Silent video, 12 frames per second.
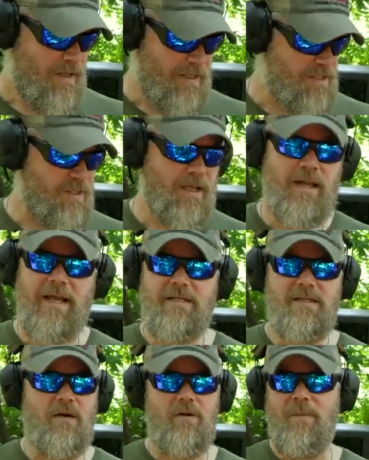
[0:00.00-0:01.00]
as the
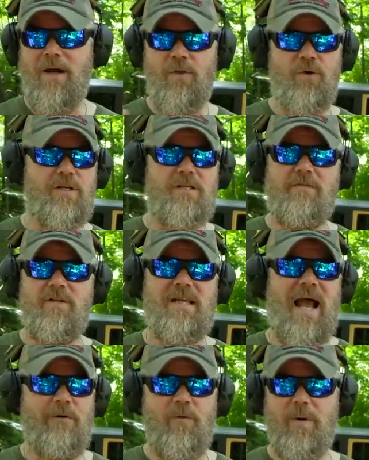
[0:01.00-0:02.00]
Model thirty-sevens
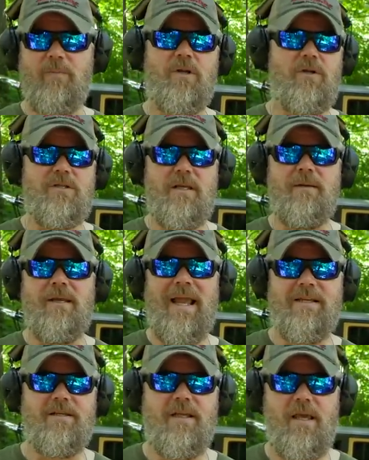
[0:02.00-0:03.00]
I remember using
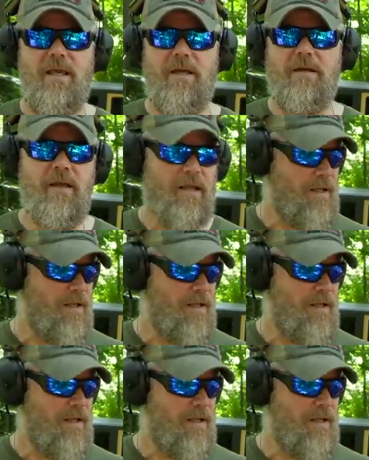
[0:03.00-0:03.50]
as a kid.